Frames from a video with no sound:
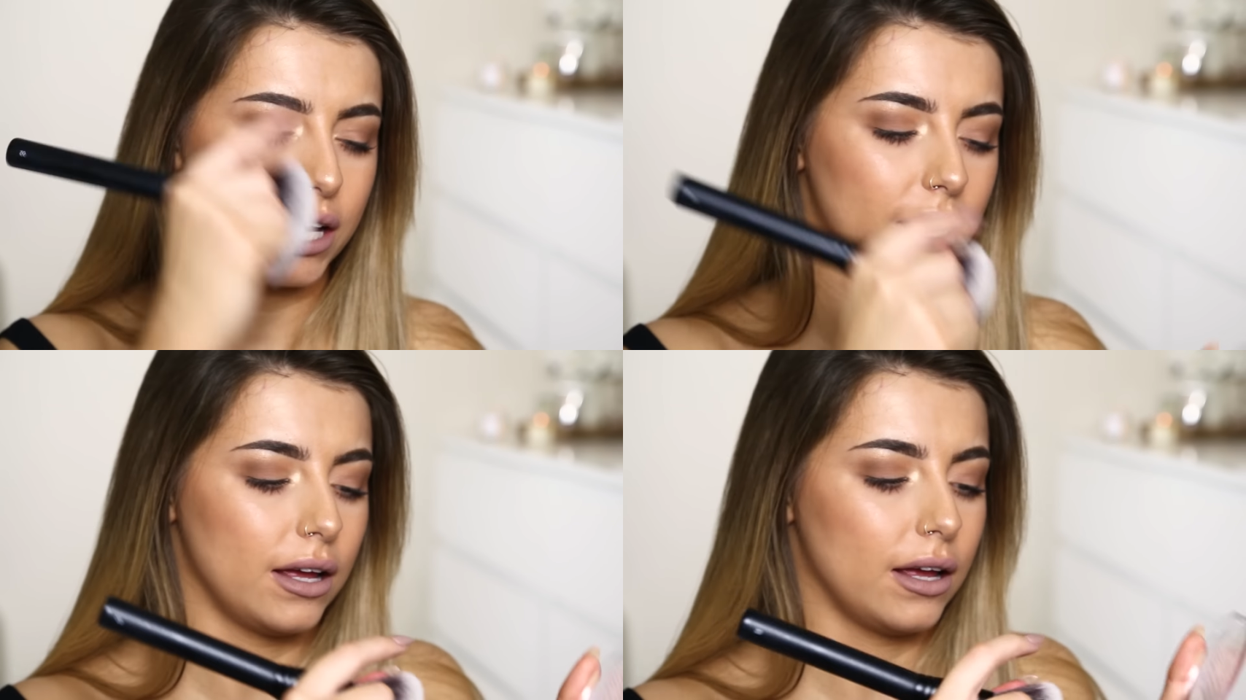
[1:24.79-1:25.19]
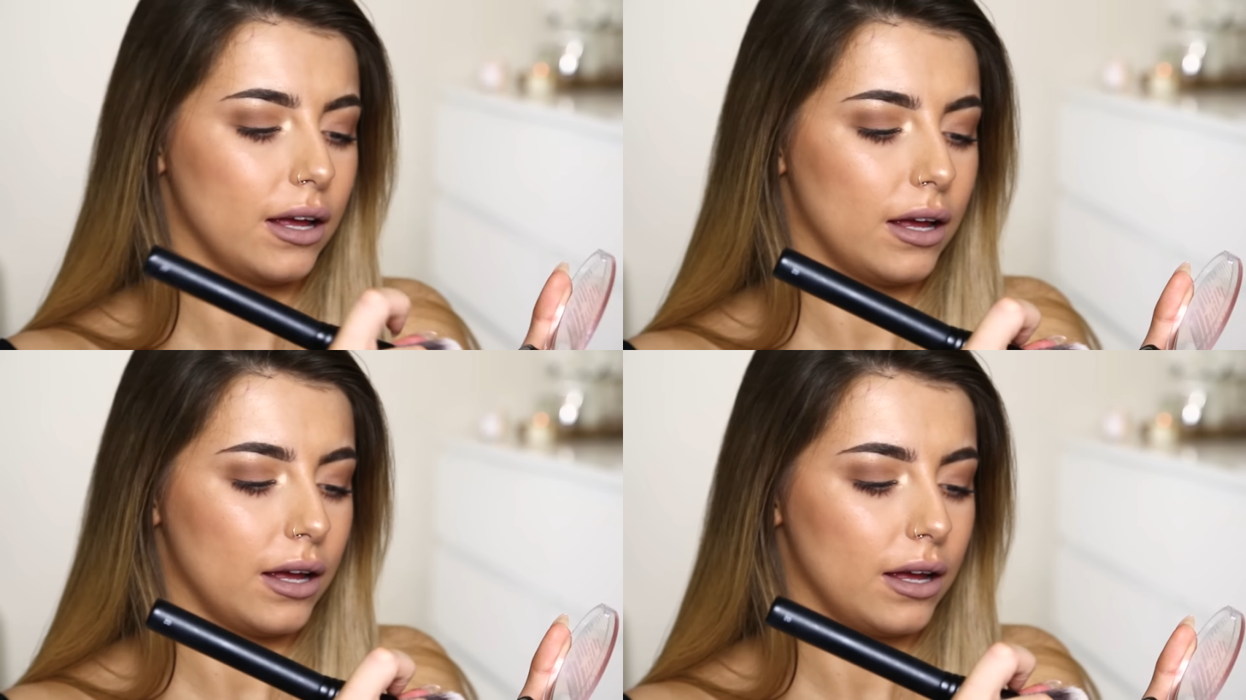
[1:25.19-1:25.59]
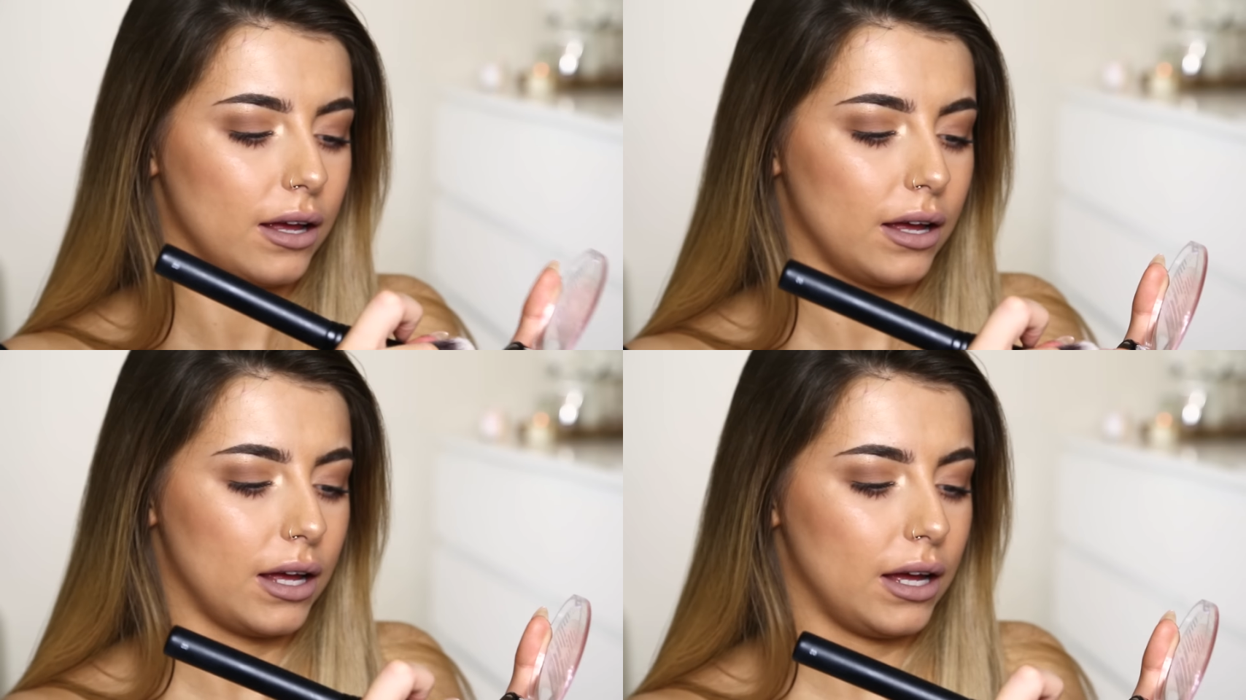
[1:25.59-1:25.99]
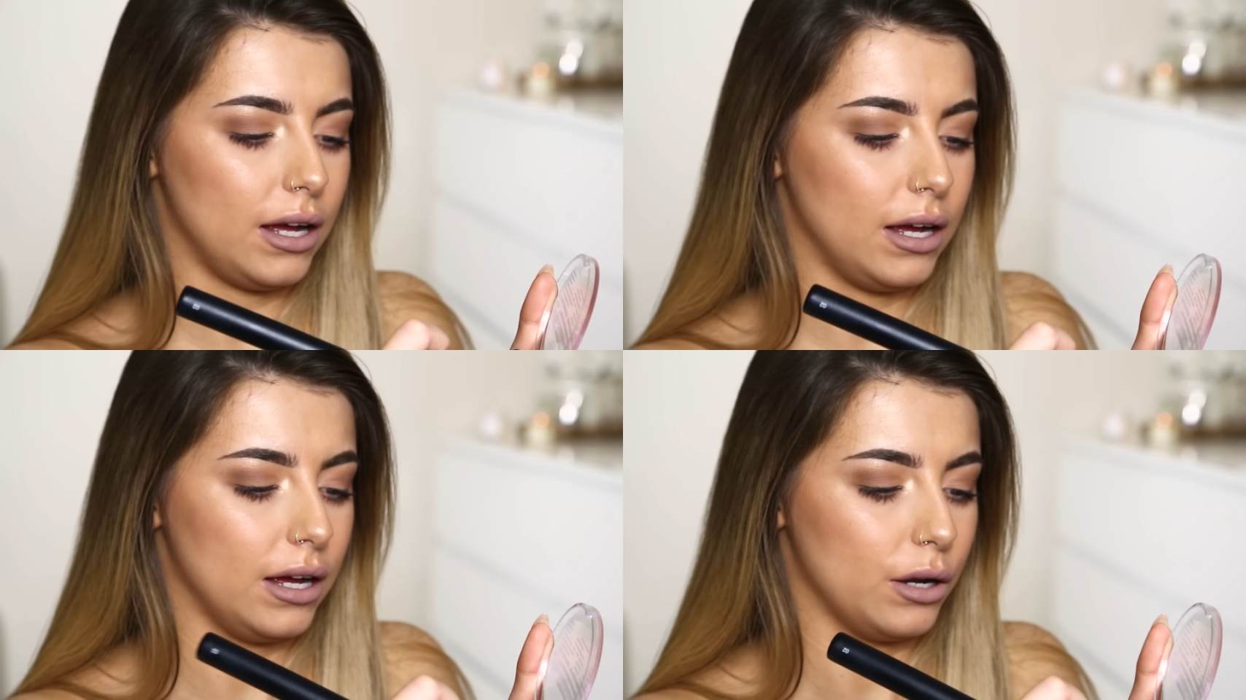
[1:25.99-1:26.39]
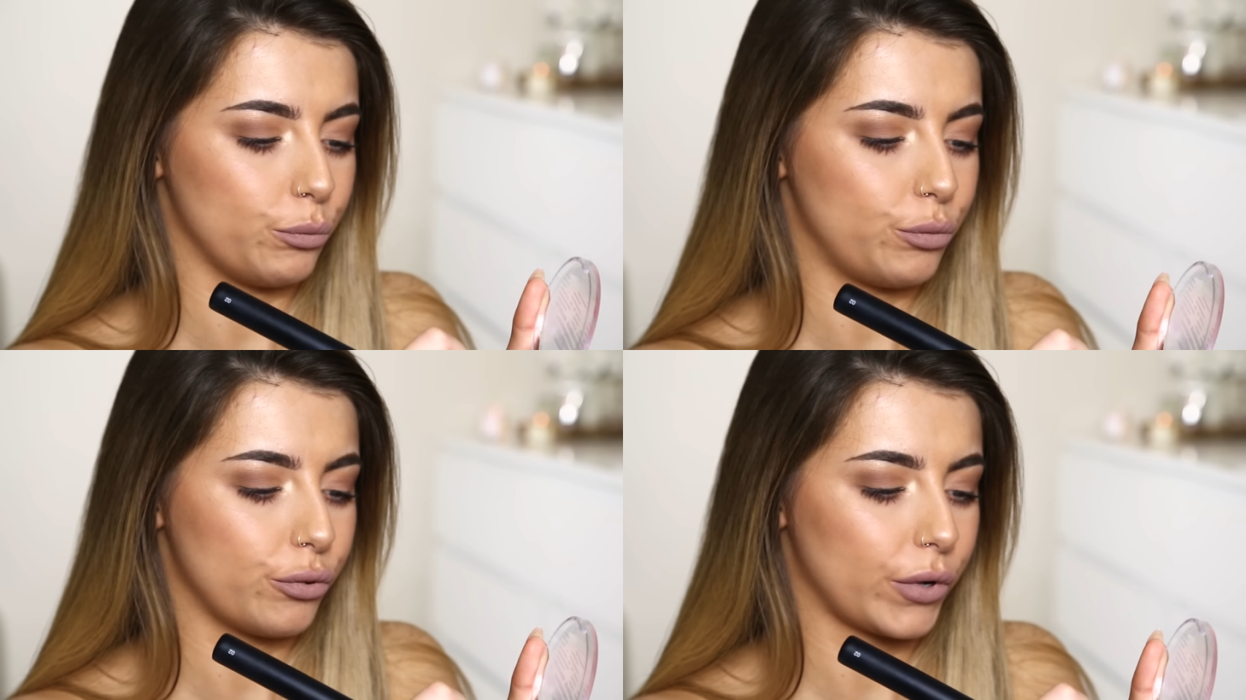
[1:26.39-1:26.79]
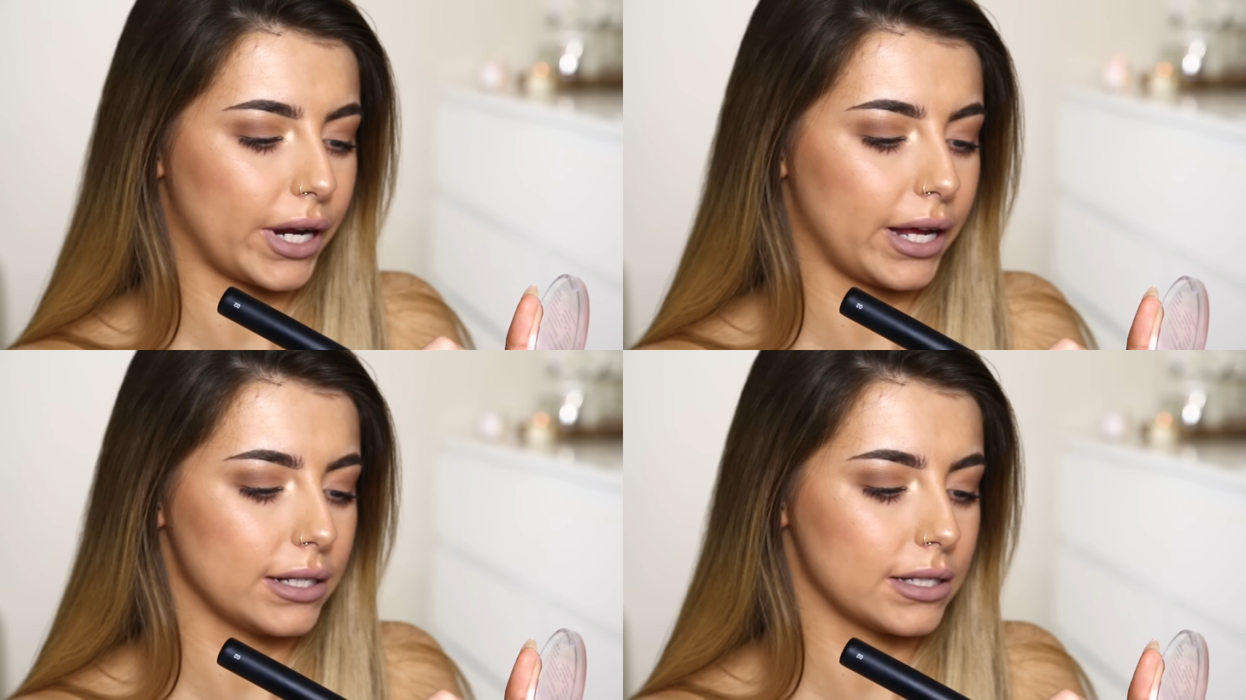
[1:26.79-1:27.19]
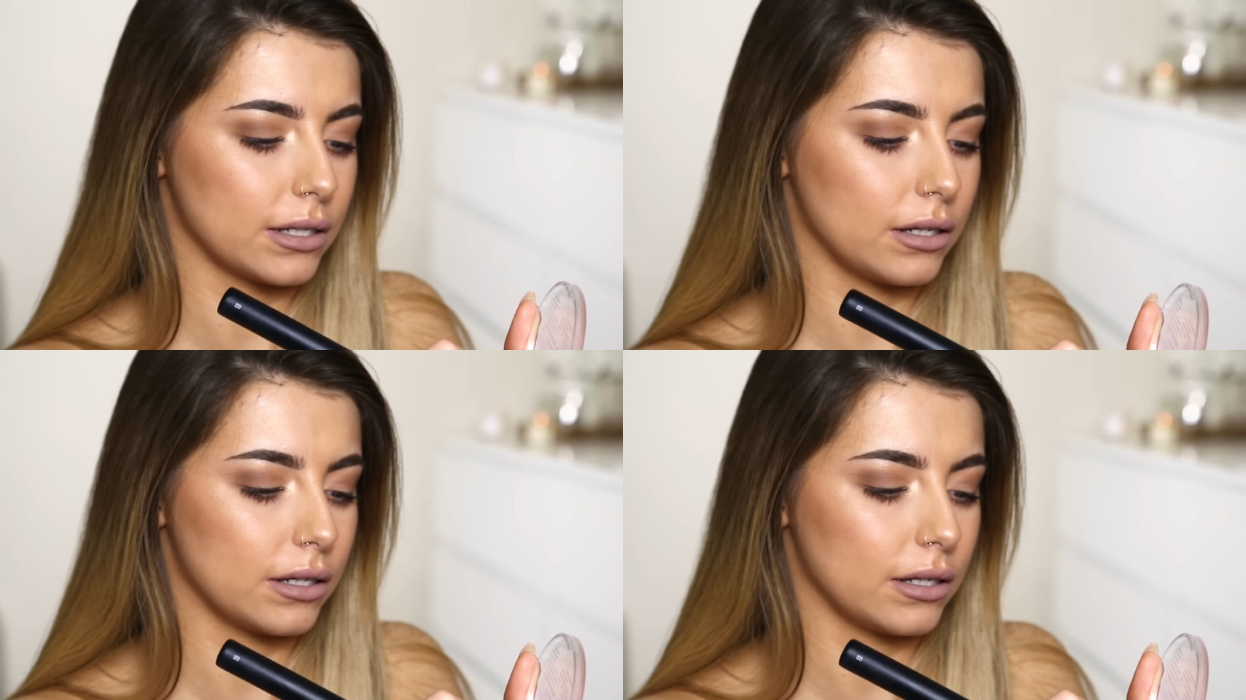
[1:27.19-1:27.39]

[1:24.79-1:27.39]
it and bring it